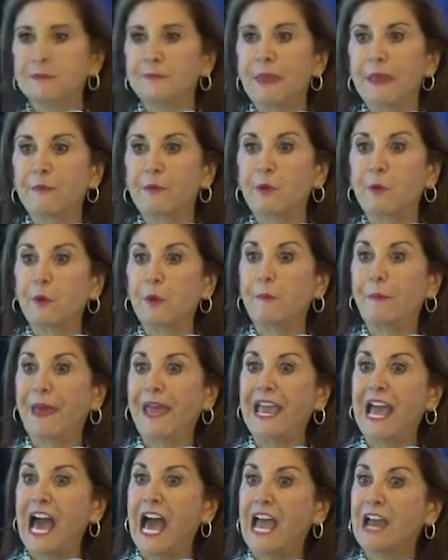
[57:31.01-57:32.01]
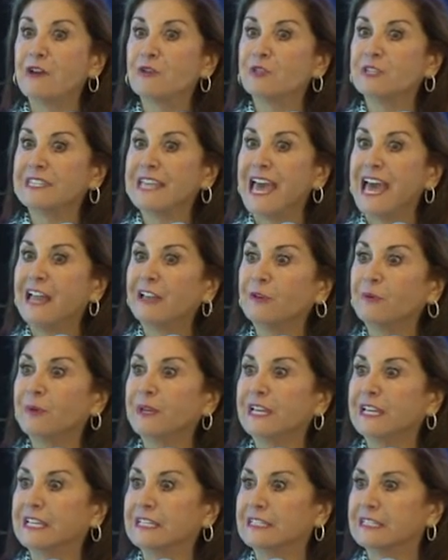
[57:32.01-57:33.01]
Maybe we pay higher
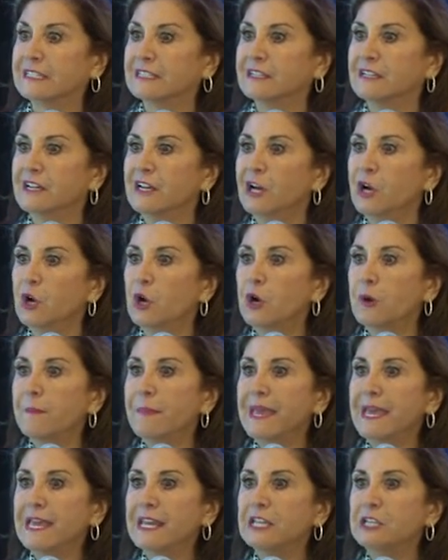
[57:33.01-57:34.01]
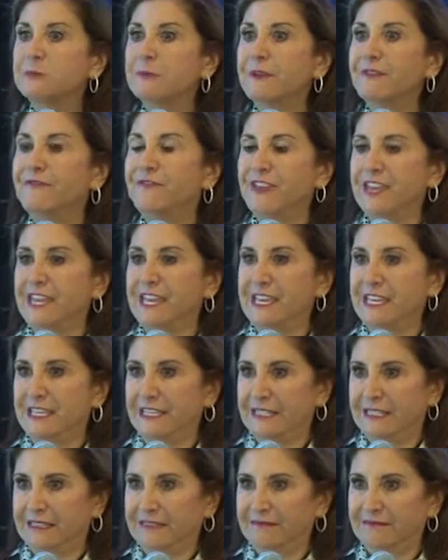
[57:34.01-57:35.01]
salaries or management
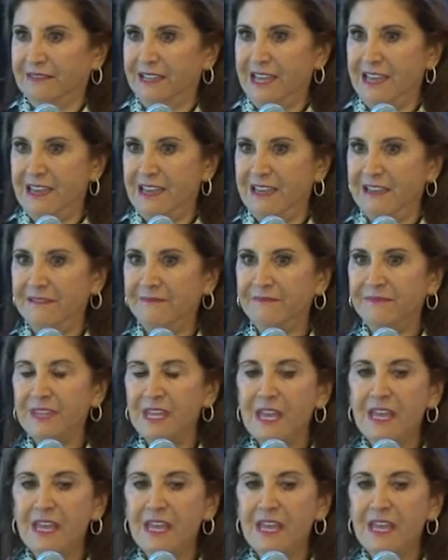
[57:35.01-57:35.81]
fees, okay?